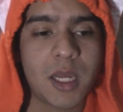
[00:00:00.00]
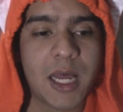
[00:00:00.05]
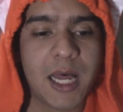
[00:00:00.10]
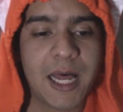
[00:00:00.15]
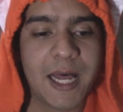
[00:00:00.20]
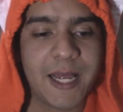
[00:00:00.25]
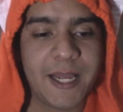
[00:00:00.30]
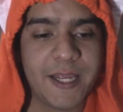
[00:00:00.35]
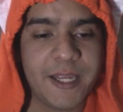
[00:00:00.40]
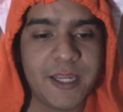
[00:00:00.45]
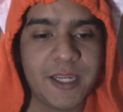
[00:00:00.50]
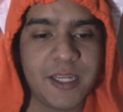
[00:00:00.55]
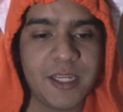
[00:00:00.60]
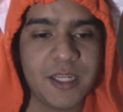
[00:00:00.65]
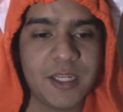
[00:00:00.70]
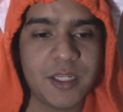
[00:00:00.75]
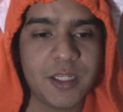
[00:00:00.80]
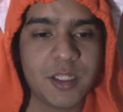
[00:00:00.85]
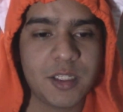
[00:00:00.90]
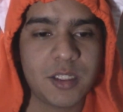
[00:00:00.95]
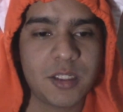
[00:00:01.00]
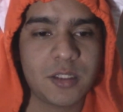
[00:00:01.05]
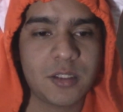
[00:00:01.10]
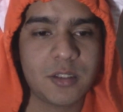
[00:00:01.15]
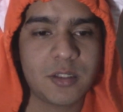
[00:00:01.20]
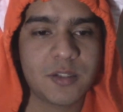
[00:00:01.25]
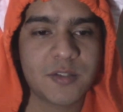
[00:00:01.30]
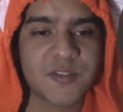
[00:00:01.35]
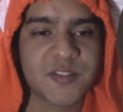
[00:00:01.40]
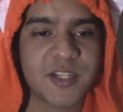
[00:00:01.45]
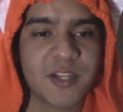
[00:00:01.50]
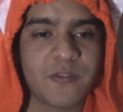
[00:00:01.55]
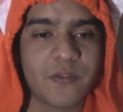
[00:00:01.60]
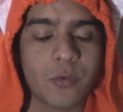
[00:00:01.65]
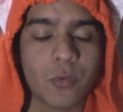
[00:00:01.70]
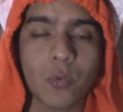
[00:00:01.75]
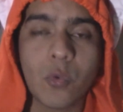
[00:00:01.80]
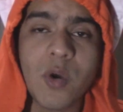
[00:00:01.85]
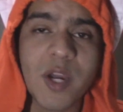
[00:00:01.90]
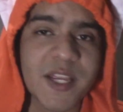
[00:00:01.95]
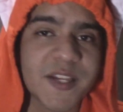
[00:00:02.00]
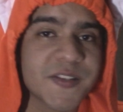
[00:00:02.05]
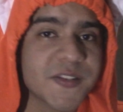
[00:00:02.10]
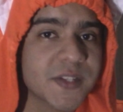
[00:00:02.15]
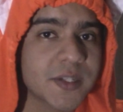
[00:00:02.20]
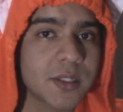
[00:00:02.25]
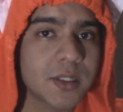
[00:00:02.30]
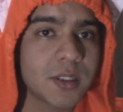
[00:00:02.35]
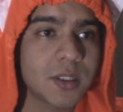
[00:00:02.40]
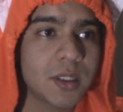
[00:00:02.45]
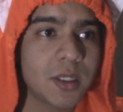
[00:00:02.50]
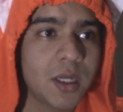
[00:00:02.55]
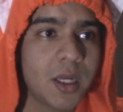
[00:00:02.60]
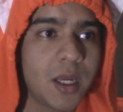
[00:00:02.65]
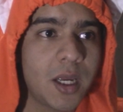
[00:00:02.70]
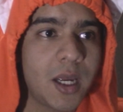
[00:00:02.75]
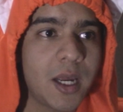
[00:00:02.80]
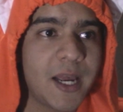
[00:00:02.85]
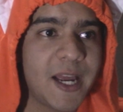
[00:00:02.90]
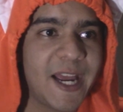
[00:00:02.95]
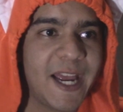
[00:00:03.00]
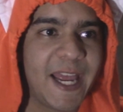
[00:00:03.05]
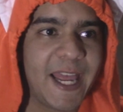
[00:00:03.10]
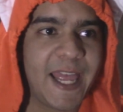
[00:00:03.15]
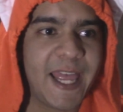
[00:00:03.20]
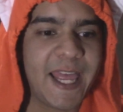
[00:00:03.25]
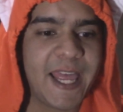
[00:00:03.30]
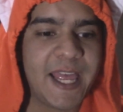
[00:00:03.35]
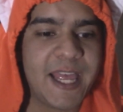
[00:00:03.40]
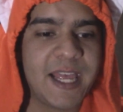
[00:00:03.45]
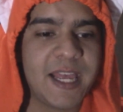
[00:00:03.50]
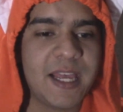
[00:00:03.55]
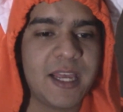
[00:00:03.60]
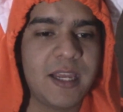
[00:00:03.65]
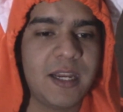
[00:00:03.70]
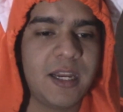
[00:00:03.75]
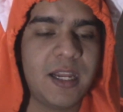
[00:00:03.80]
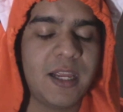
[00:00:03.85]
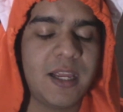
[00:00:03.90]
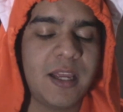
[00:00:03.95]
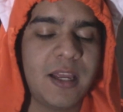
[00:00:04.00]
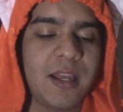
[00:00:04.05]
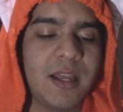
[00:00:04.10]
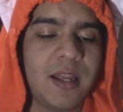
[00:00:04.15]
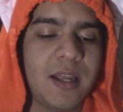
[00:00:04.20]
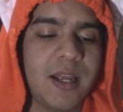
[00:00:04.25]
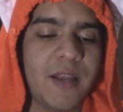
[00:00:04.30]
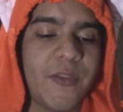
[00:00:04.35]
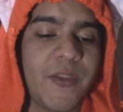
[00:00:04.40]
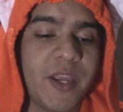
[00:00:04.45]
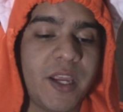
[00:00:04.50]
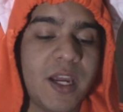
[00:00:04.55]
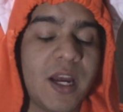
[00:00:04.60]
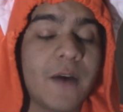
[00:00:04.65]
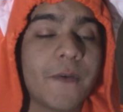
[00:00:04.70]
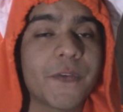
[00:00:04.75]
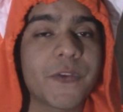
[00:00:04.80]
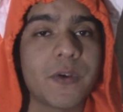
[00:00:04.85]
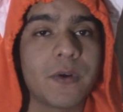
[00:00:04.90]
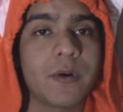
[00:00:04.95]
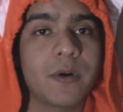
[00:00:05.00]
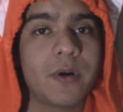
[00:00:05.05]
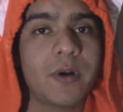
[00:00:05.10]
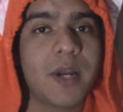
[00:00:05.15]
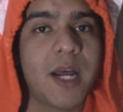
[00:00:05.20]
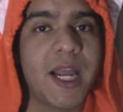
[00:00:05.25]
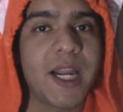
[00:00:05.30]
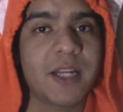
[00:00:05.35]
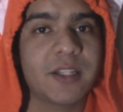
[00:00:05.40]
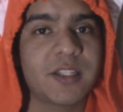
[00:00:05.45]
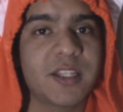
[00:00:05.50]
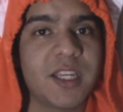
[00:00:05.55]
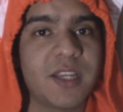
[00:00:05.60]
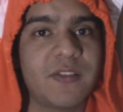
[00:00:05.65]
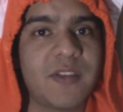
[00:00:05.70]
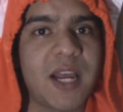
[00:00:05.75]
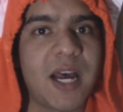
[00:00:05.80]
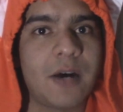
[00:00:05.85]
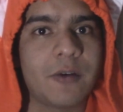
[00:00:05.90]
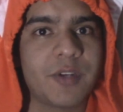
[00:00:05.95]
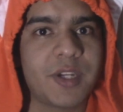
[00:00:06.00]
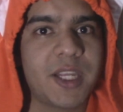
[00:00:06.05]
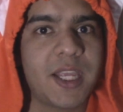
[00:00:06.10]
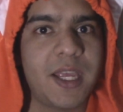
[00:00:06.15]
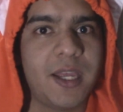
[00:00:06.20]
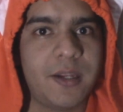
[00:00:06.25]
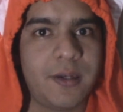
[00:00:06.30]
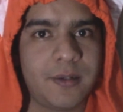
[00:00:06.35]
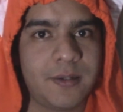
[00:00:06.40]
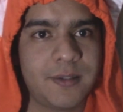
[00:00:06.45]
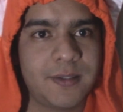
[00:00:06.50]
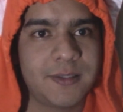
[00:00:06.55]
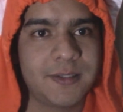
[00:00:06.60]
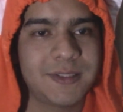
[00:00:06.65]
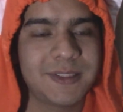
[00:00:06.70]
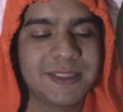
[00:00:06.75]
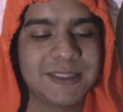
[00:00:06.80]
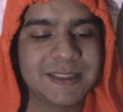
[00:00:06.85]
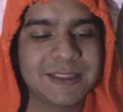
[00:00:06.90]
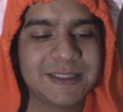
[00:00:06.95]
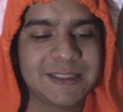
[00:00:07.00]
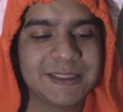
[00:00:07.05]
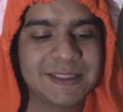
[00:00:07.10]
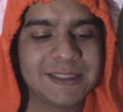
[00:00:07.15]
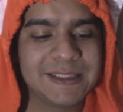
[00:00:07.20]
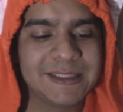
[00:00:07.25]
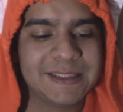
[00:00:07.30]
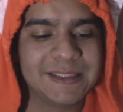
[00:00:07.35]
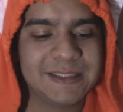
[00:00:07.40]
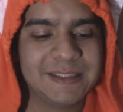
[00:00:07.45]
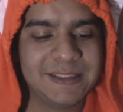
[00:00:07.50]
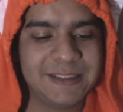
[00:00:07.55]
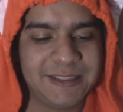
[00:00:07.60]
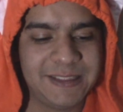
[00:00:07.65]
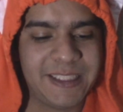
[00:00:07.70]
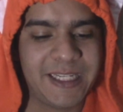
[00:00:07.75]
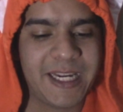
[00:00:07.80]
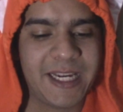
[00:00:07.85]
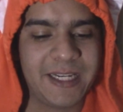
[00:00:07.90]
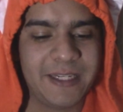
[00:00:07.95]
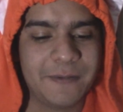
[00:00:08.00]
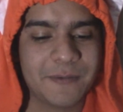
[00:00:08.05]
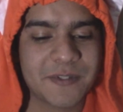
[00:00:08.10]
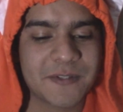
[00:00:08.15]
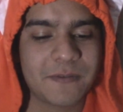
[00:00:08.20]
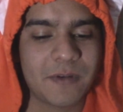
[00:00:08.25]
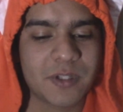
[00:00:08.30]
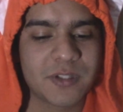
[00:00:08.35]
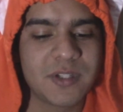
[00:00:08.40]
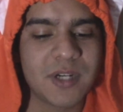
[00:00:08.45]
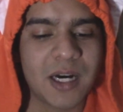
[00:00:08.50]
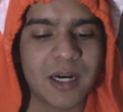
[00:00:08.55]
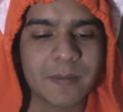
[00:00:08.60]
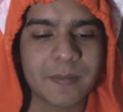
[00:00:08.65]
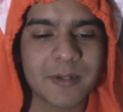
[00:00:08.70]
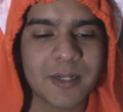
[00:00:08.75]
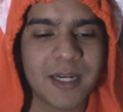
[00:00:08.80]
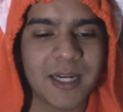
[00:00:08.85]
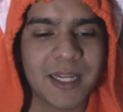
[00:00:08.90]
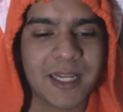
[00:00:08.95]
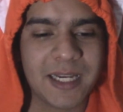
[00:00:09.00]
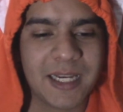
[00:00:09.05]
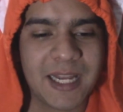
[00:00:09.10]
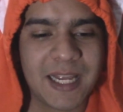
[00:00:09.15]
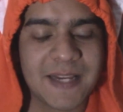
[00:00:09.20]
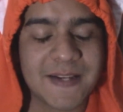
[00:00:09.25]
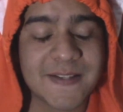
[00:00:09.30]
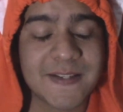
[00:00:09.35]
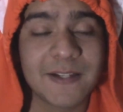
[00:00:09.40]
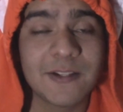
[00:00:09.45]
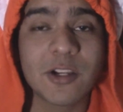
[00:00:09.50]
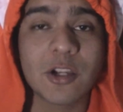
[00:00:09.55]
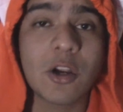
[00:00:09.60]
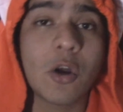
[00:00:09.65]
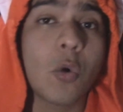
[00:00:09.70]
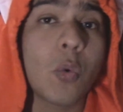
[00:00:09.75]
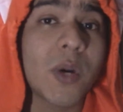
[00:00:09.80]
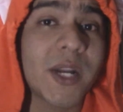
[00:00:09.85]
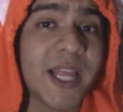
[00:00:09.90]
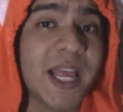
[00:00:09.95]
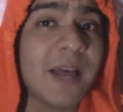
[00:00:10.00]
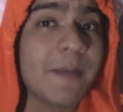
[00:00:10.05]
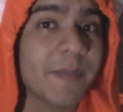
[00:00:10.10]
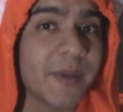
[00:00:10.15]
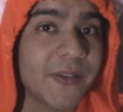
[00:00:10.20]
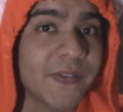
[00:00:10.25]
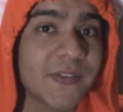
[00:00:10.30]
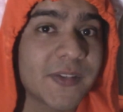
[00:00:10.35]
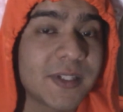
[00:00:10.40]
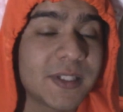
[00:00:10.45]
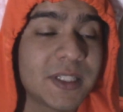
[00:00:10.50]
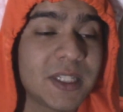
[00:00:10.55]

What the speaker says: I sent the request, and a day after, I got kicked out again. Yeah, it was fucked up, and I still don't know what happened.